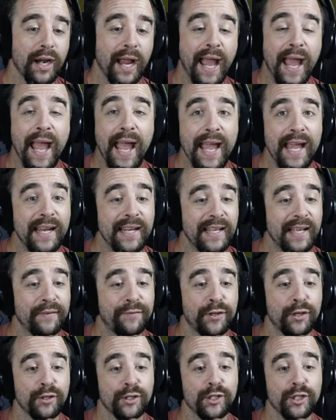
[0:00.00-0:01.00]
And if
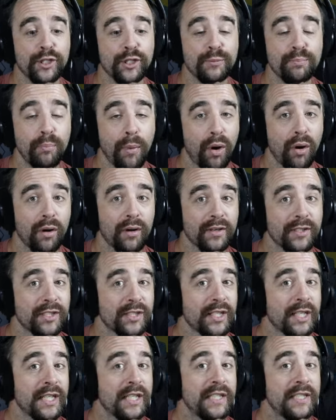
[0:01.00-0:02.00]
you're smart,
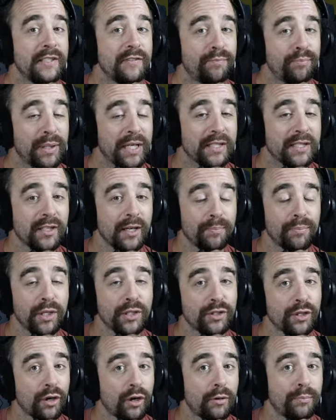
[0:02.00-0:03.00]
you've picked up the
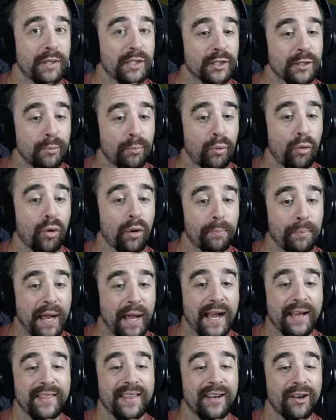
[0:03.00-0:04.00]
tournament support
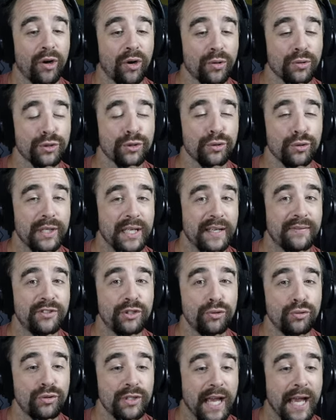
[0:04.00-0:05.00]
pack that also gives you
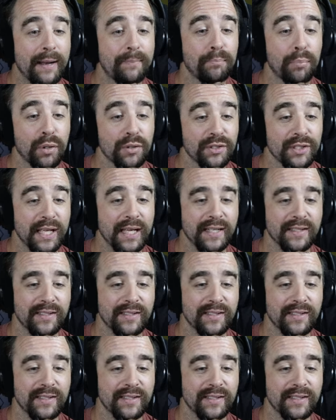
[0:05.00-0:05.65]
10%.